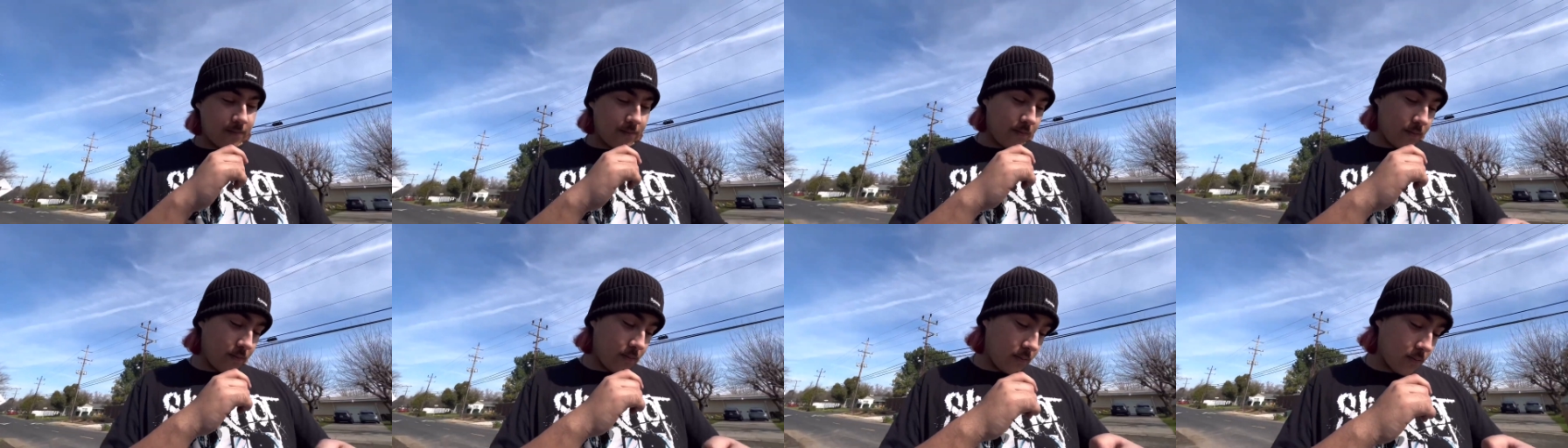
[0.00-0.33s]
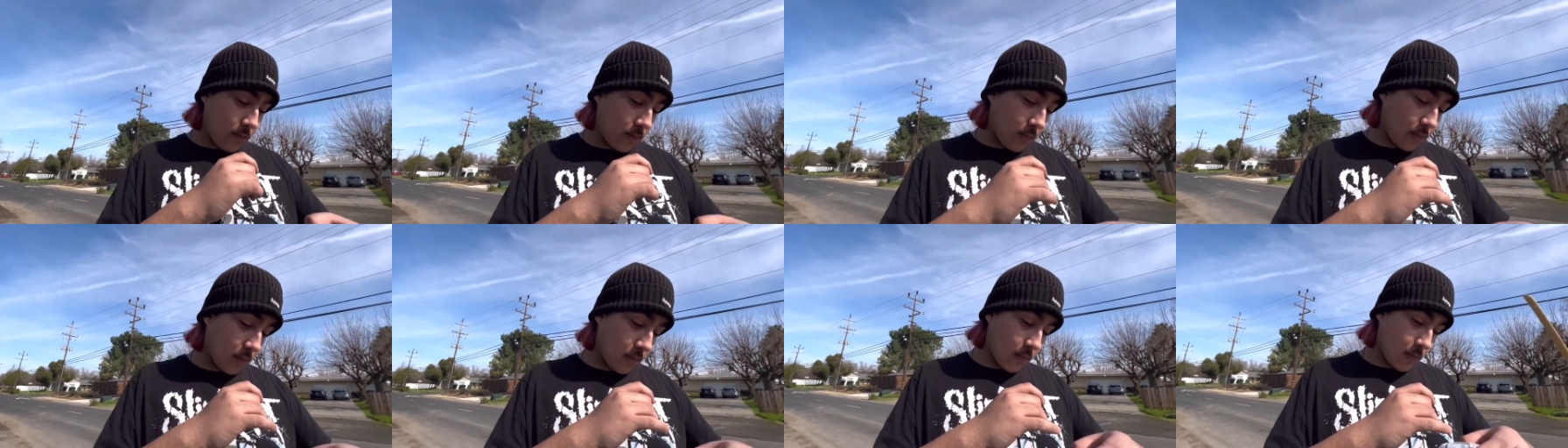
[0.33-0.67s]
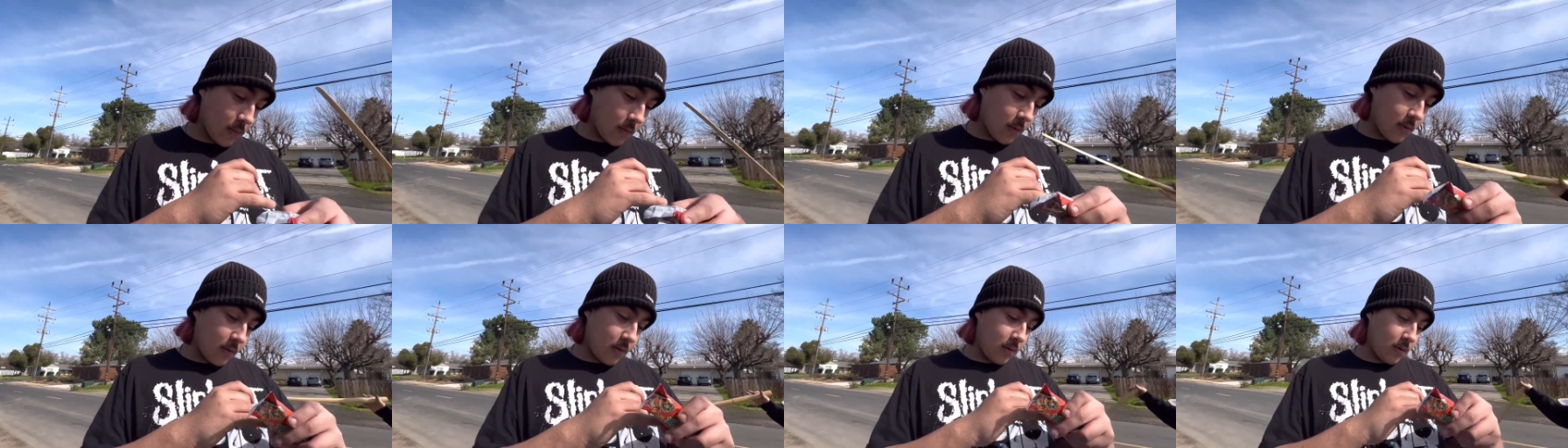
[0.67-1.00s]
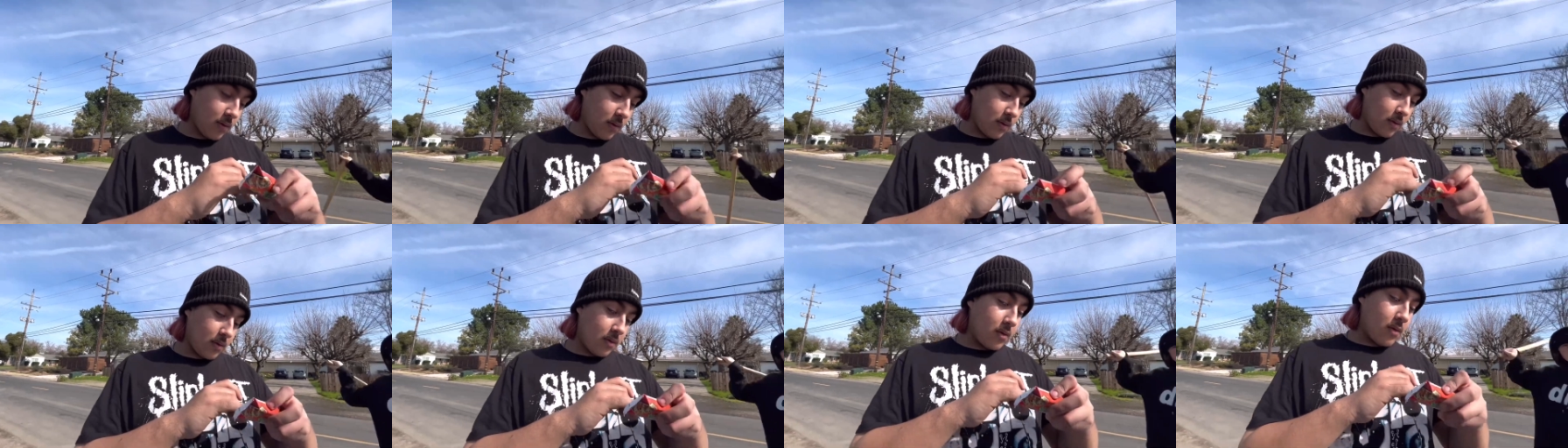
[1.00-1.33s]
You
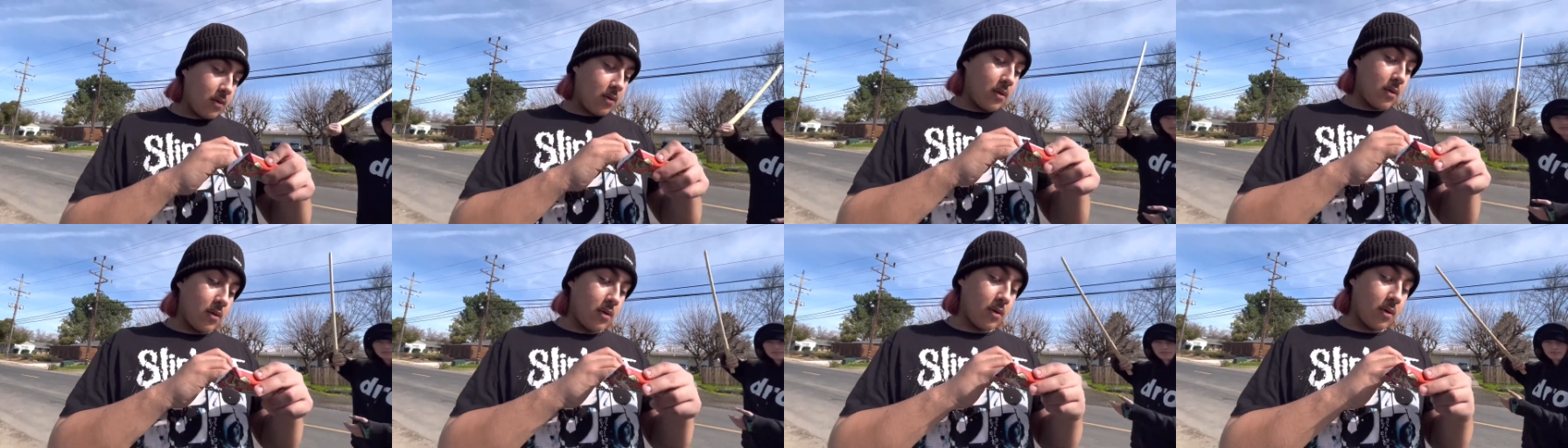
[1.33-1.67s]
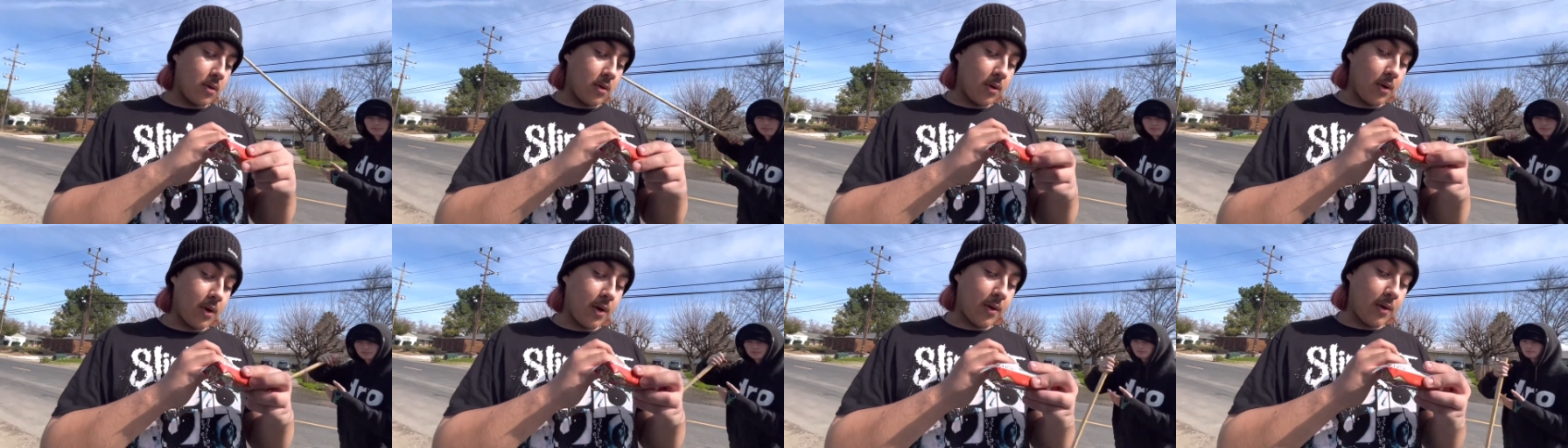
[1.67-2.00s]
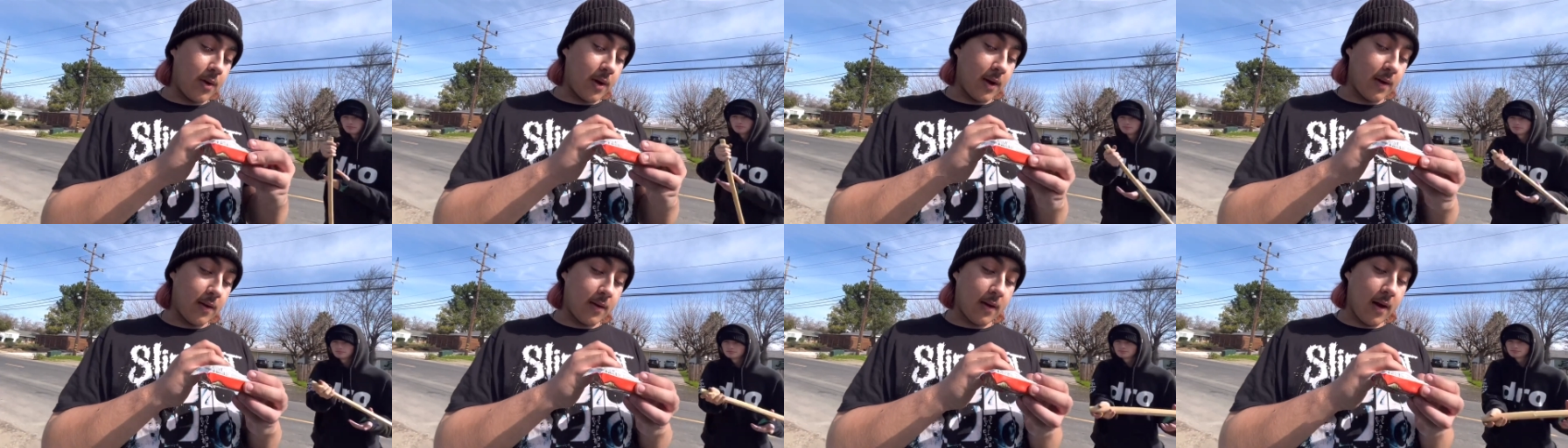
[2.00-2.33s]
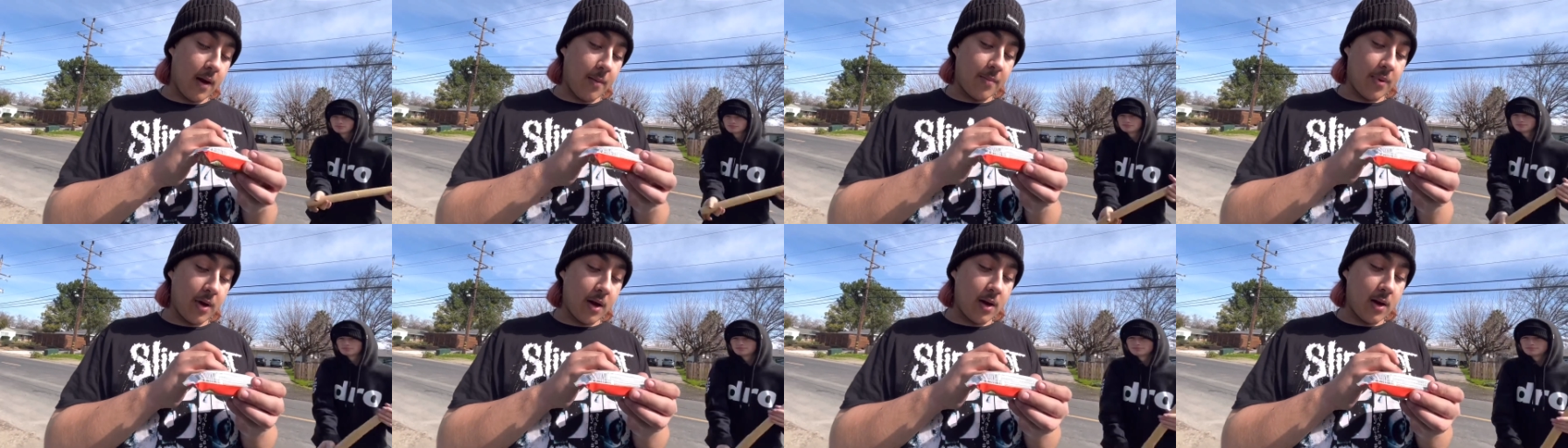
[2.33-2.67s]
know niggas
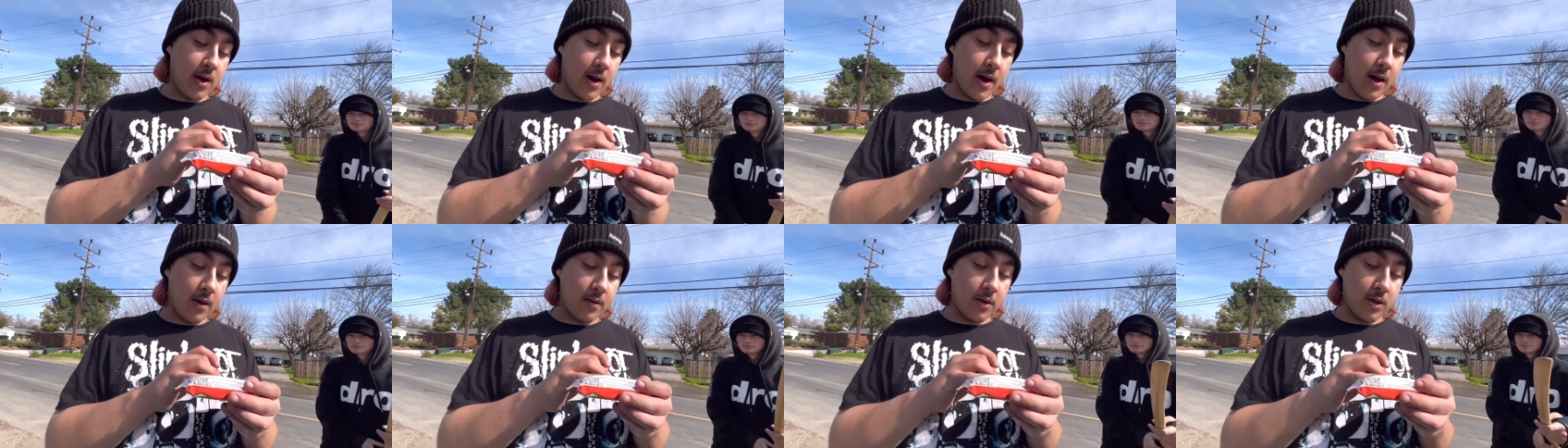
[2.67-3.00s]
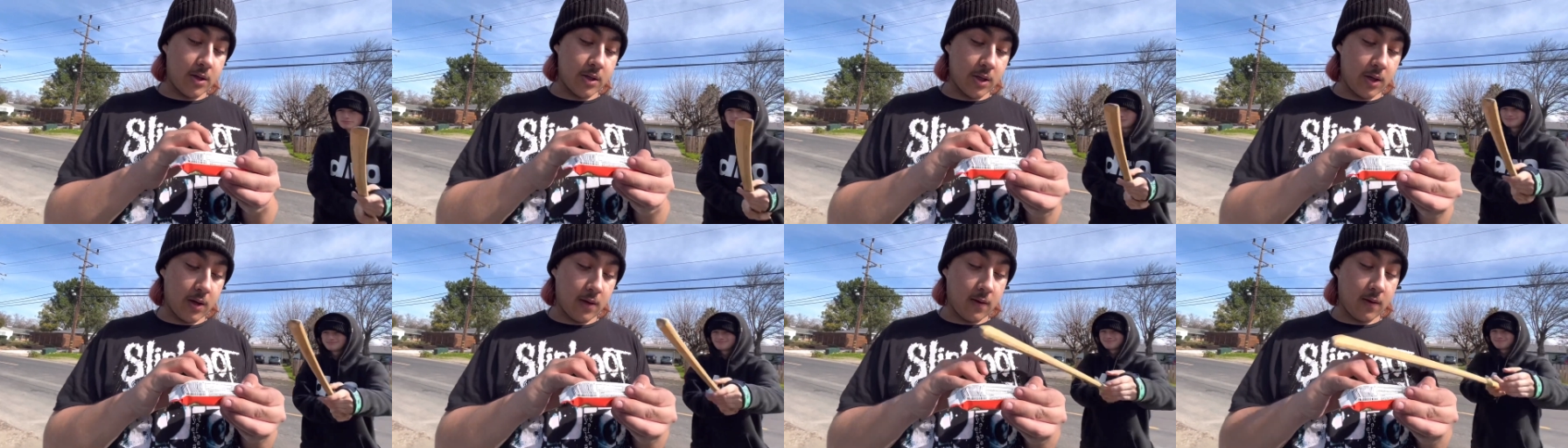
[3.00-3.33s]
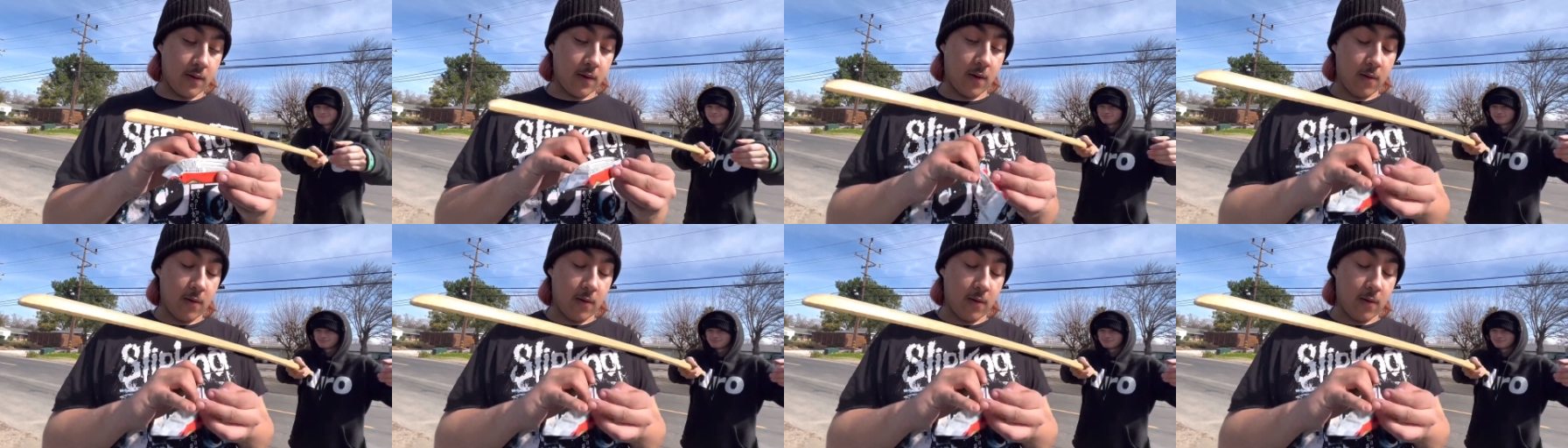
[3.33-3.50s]
got peanut allergies.